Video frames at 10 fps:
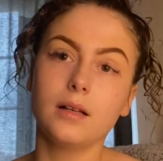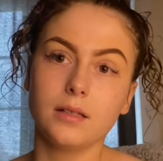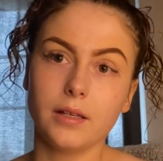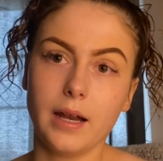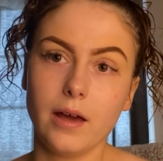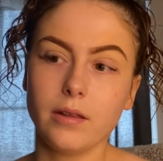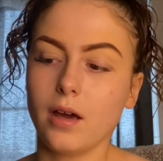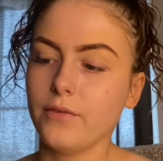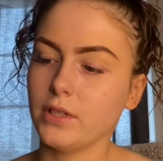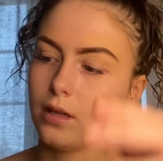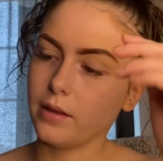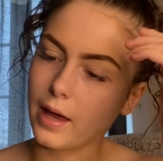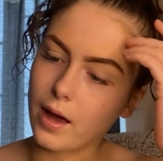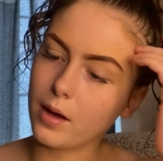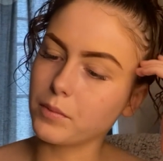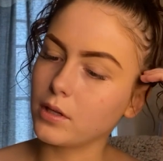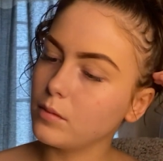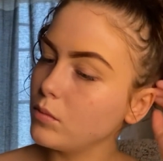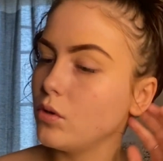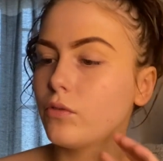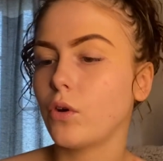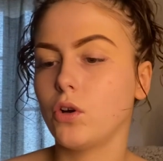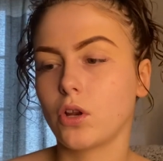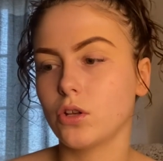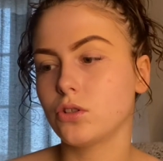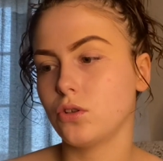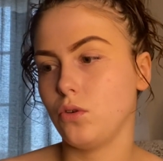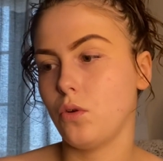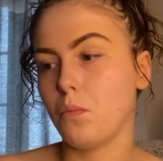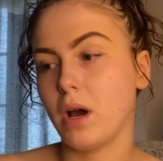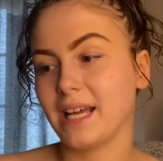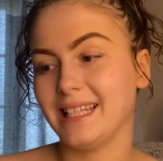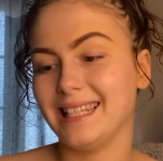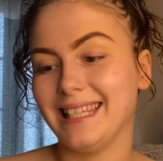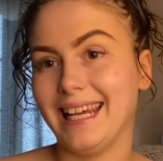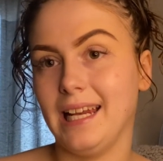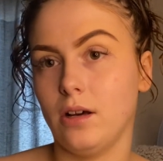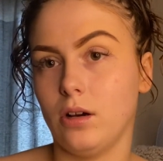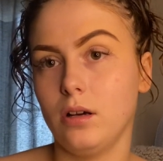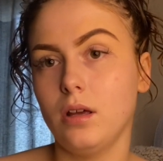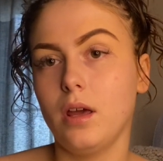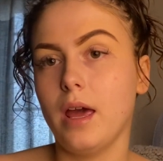So now that I've done that, I'm going to move on to my concealer,